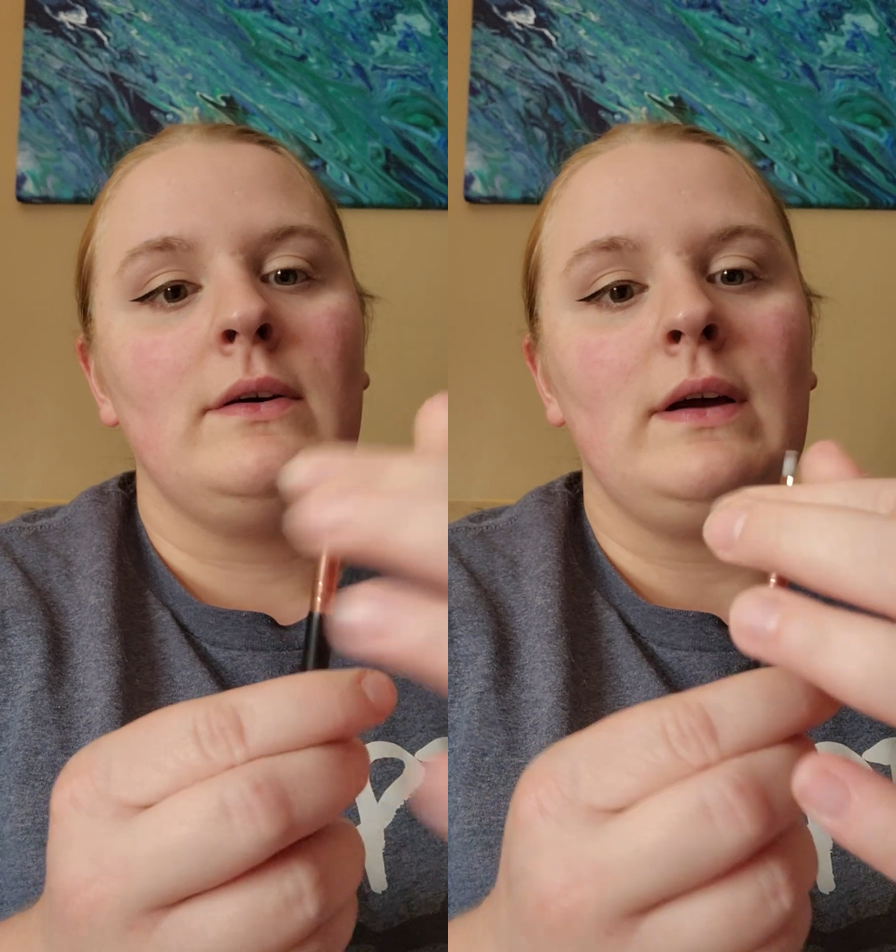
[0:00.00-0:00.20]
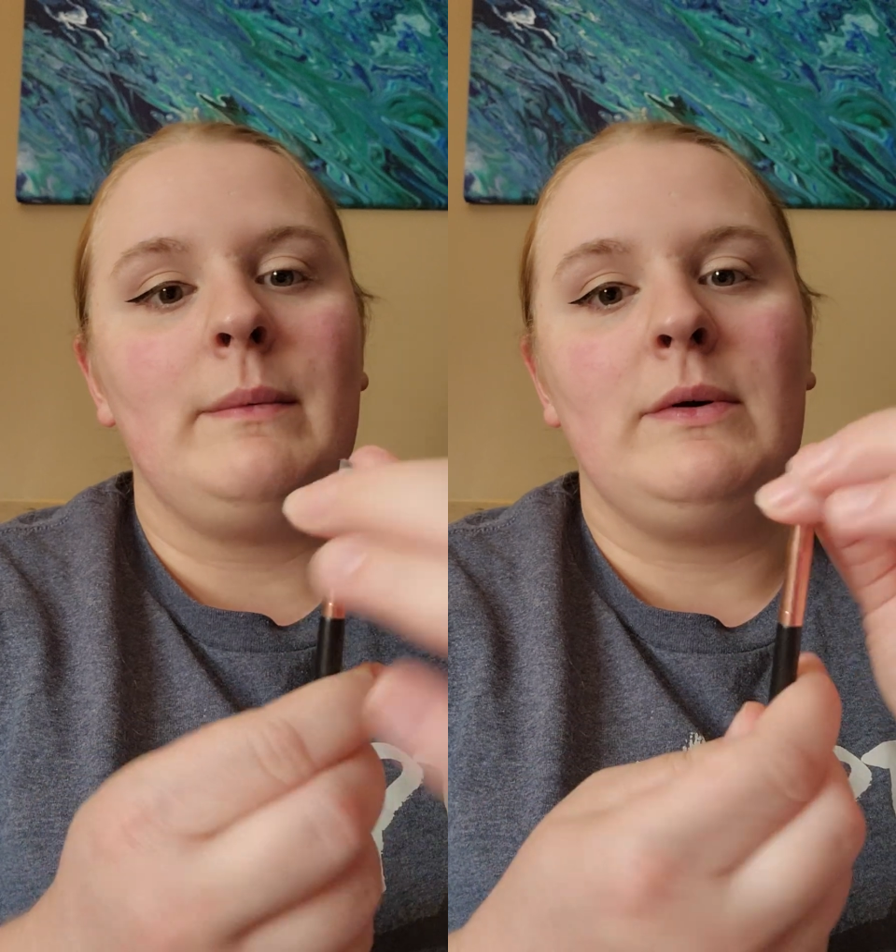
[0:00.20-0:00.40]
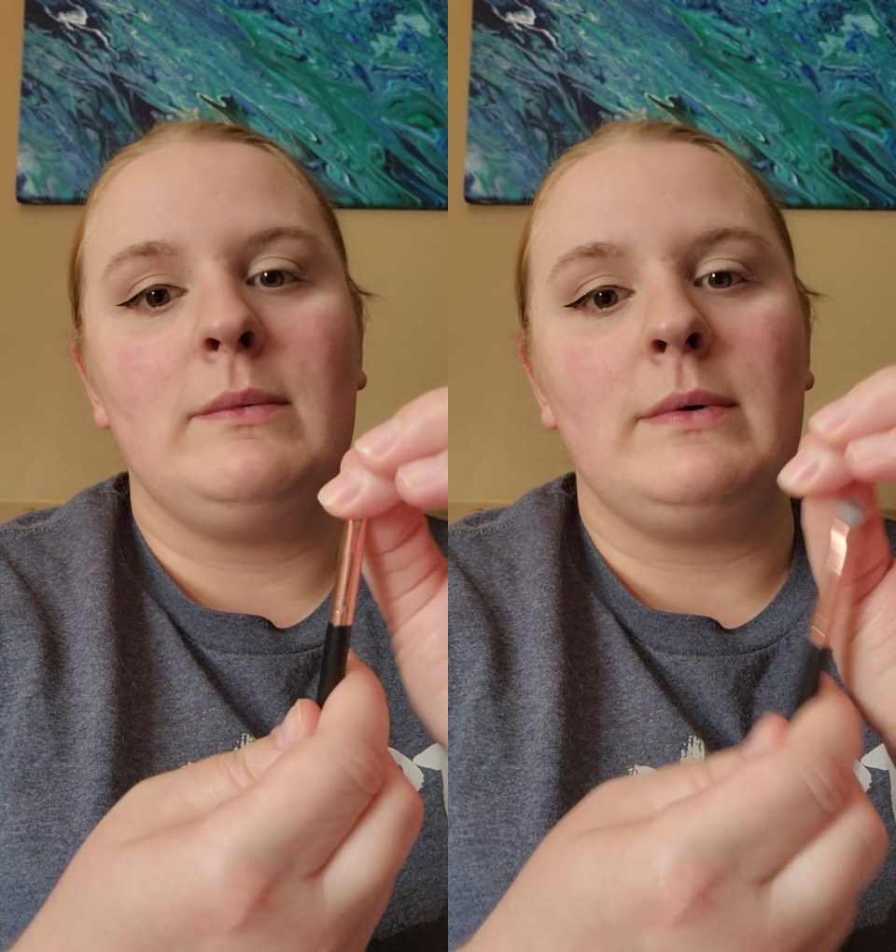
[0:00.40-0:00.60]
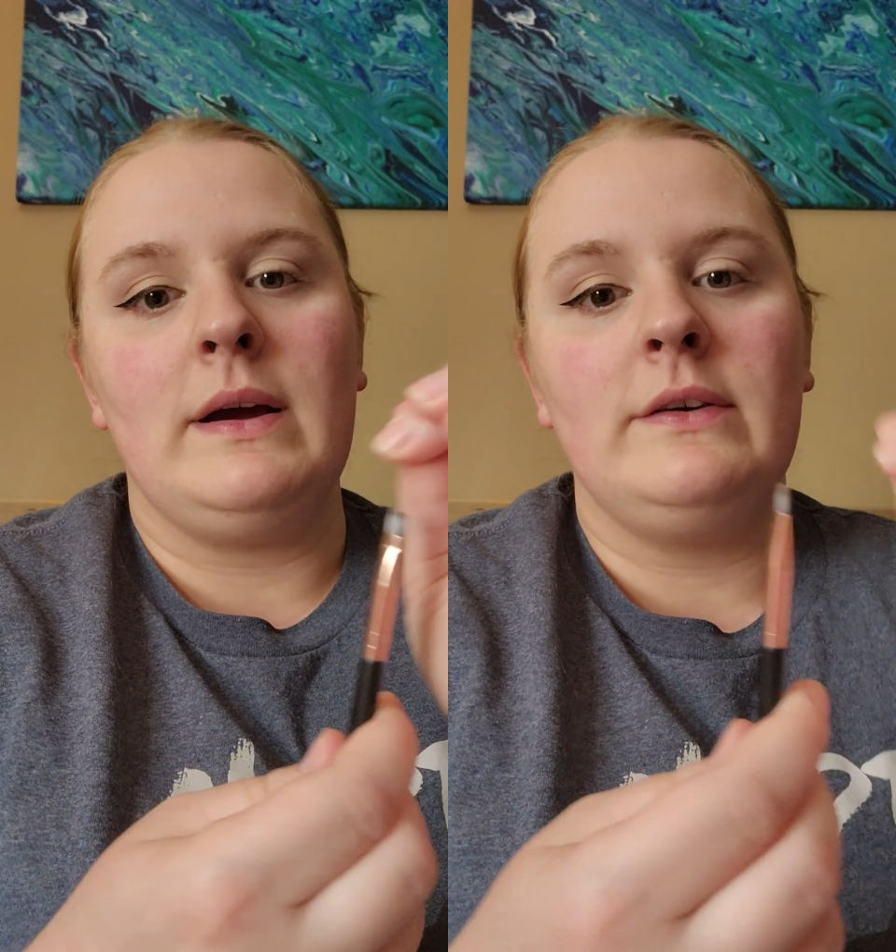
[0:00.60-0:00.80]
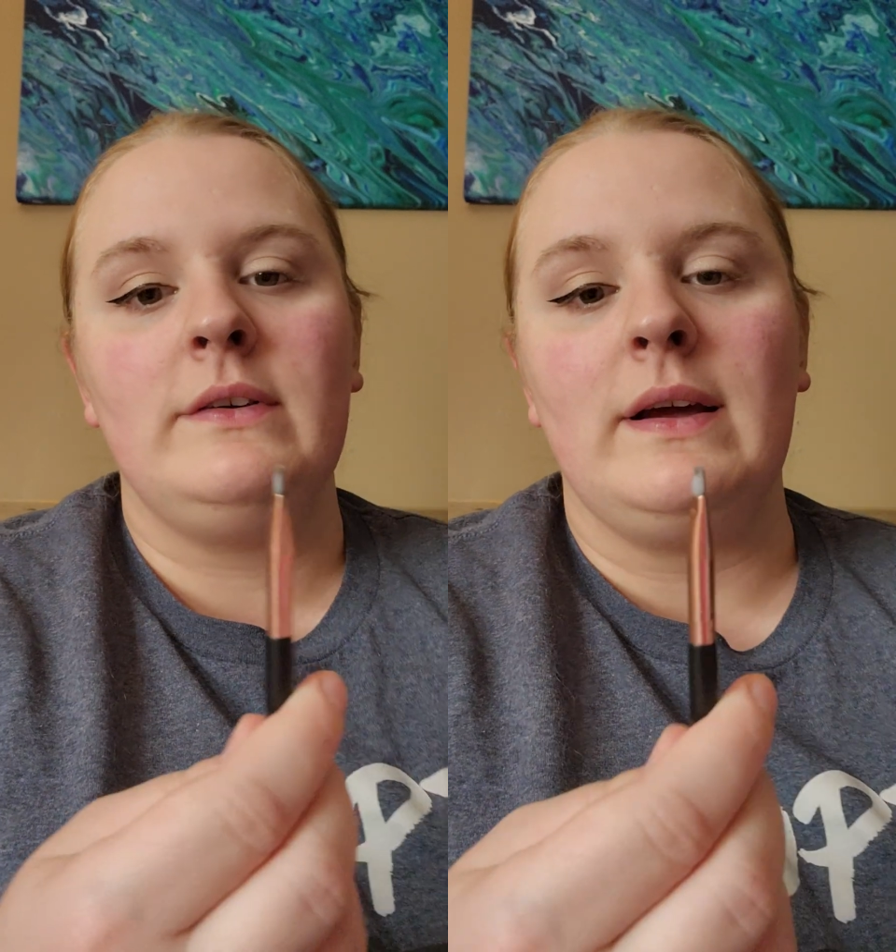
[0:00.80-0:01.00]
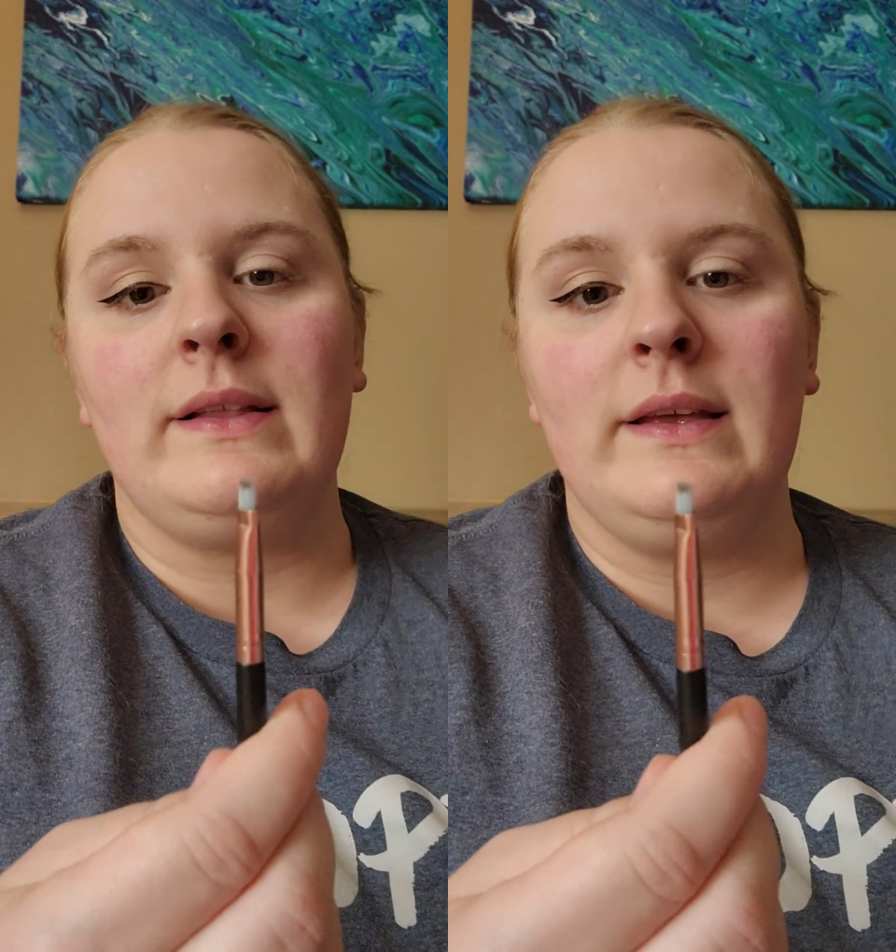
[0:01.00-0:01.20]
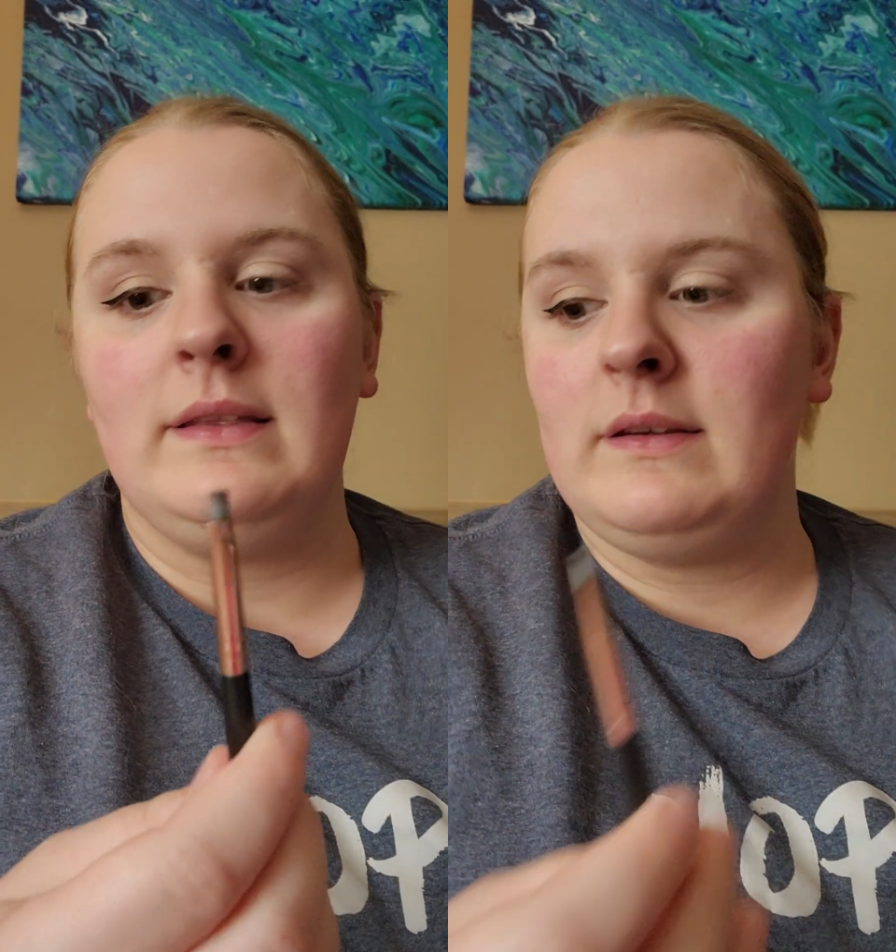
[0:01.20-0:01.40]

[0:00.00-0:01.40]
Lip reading: grab you a brush. I cleaned